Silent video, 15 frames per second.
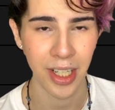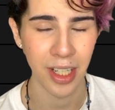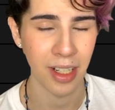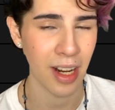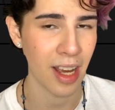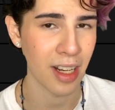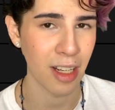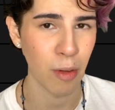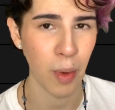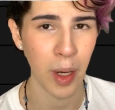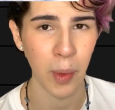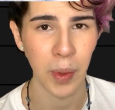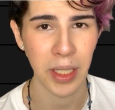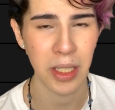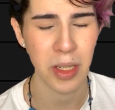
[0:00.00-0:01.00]
in any way
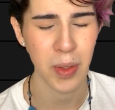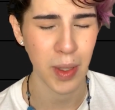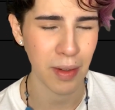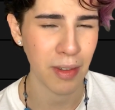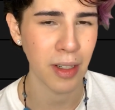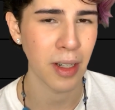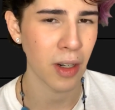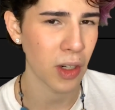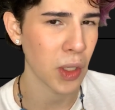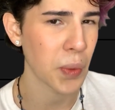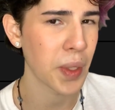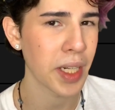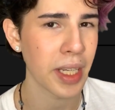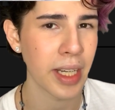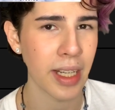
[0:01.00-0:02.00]
whatsoever
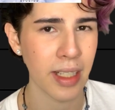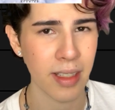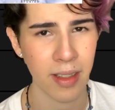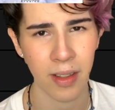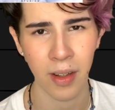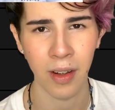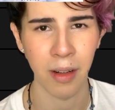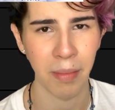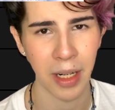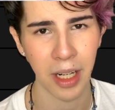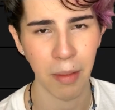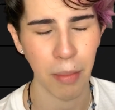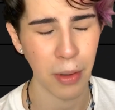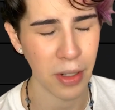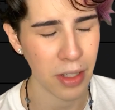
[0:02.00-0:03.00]
already gets
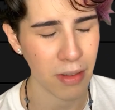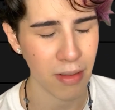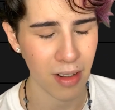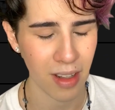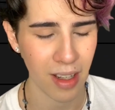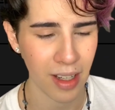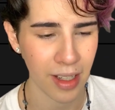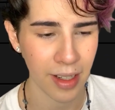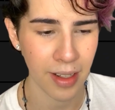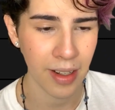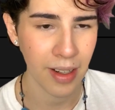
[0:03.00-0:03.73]
automatic points for that.